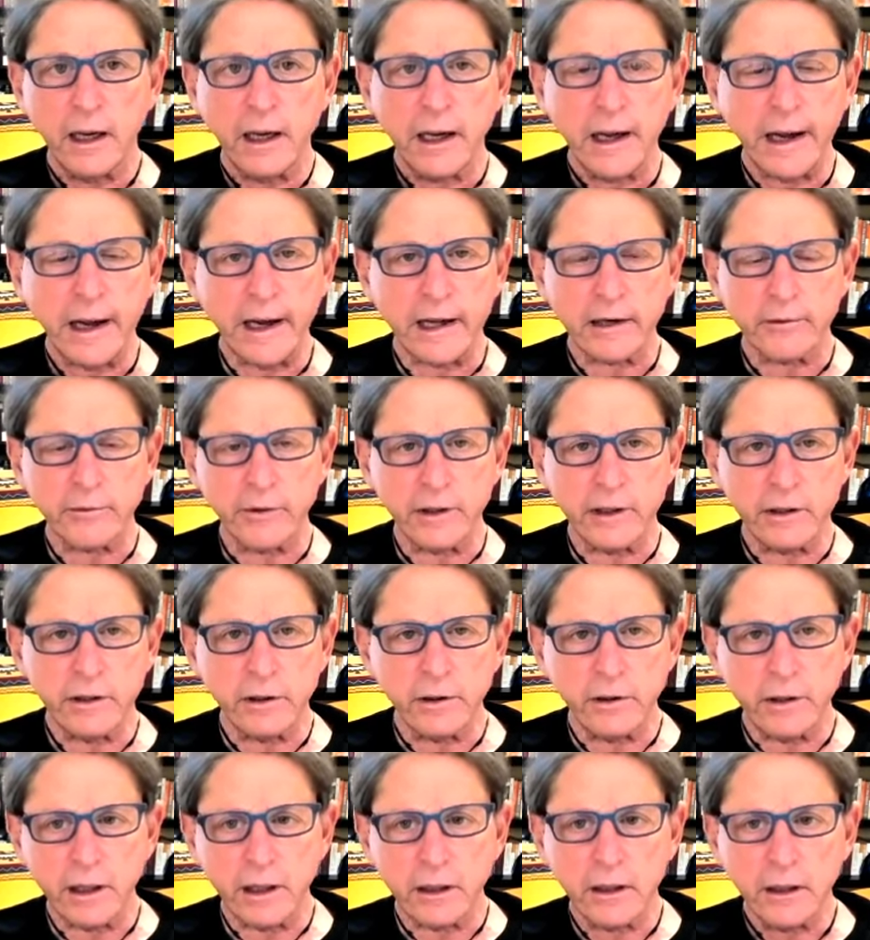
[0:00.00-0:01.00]
How do we do
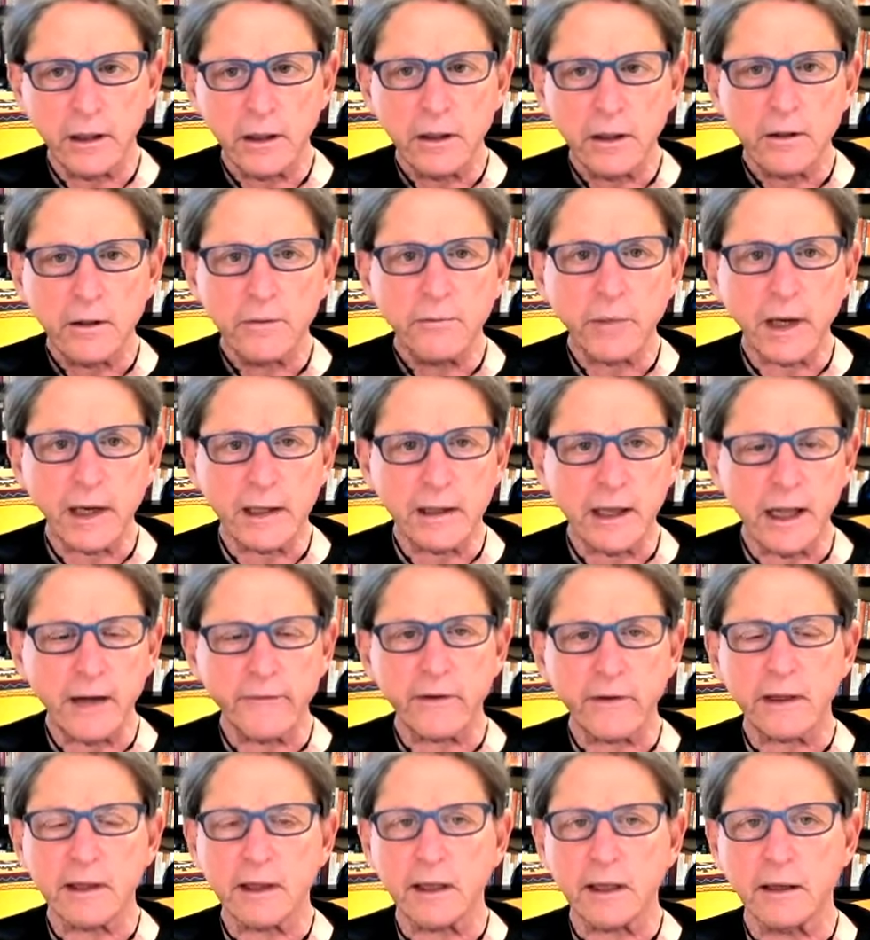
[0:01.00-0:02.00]
it? By
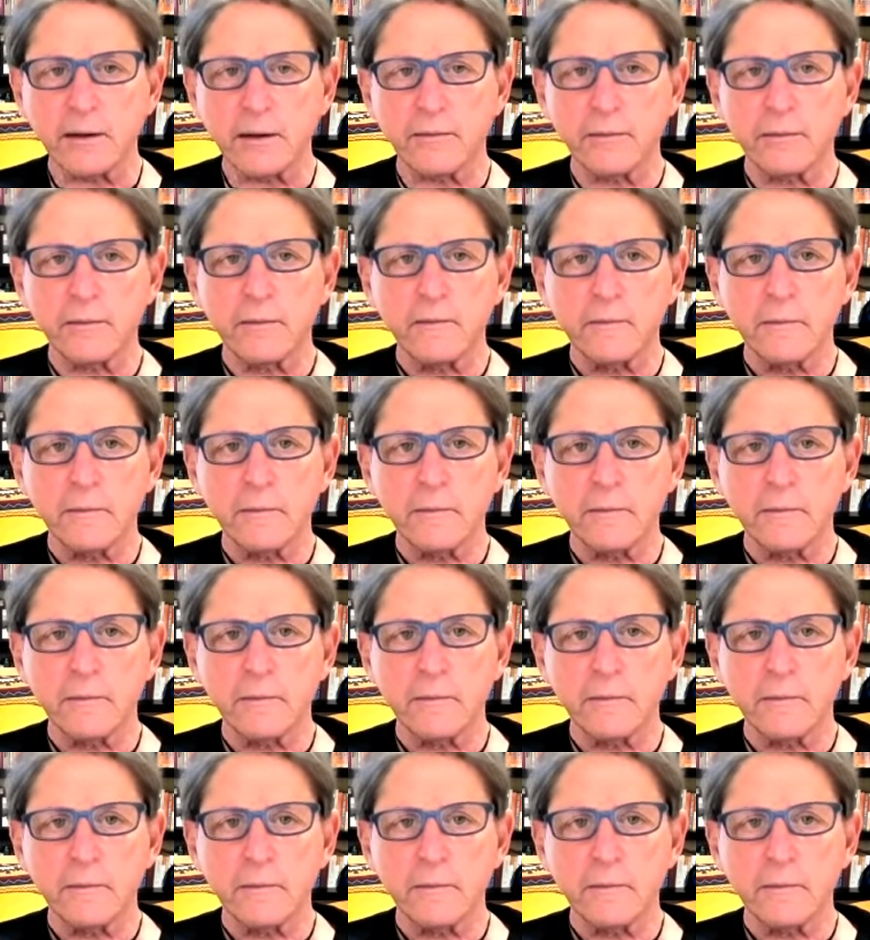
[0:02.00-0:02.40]
loving them,